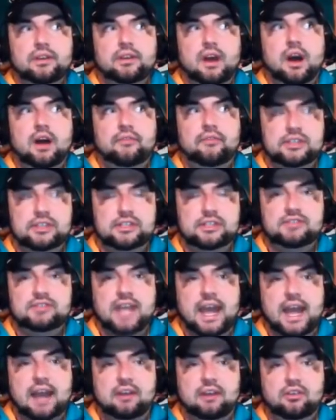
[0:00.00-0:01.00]
offensive
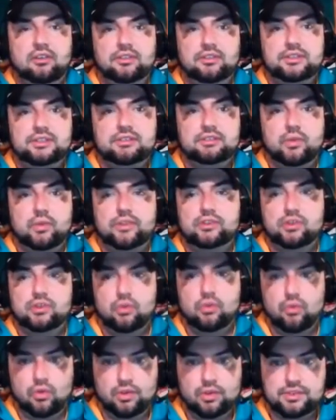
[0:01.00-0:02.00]
tackles with
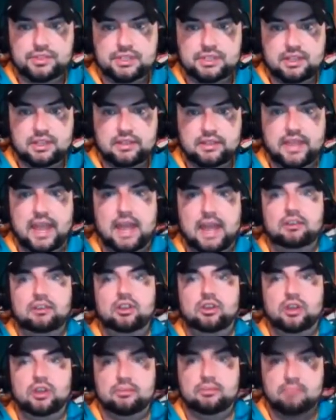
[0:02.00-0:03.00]
tools that
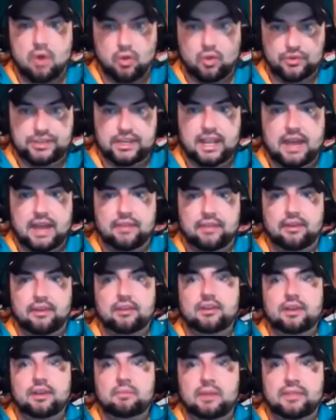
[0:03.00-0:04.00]
you can mold
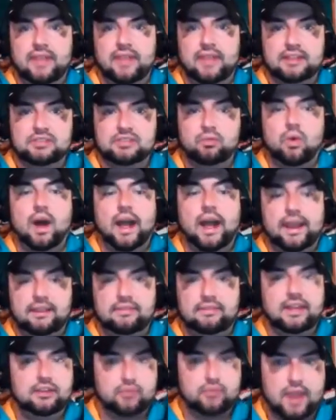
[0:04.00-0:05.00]
together. I mean, that's why
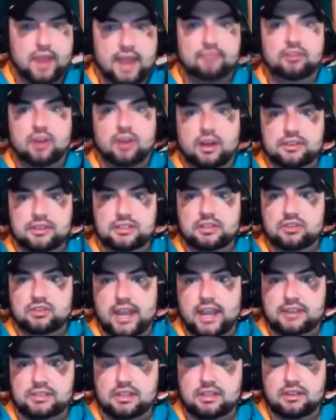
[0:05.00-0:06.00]
they drafted Austin
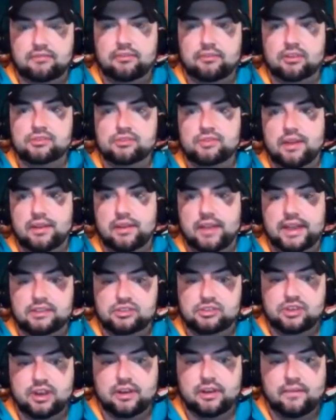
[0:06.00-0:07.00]
Jackson in the first round
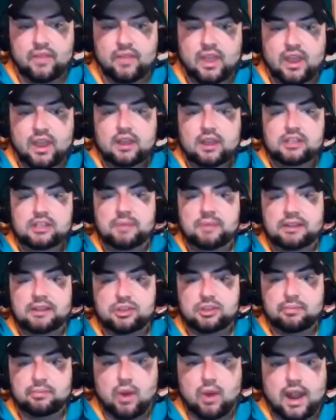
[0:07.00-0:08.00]
last year.
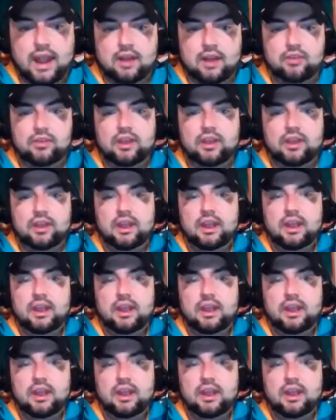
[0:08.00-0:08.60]
Spencer Brown,